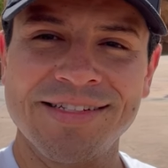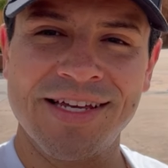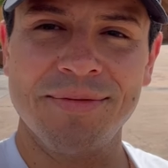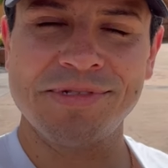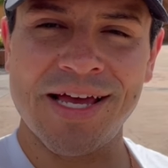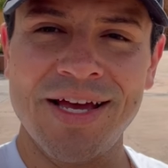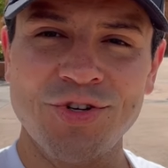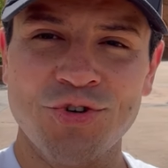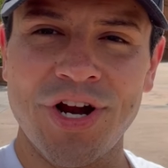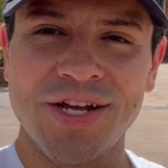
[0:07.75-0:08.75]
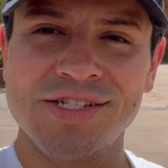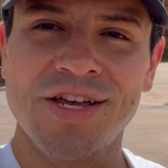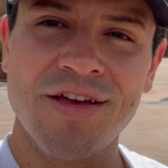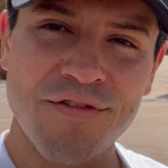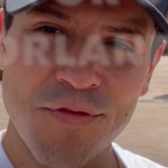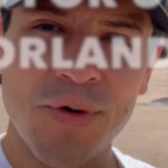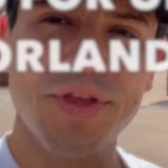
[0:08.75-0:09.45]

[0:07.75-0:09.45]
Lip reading: tips and tricks for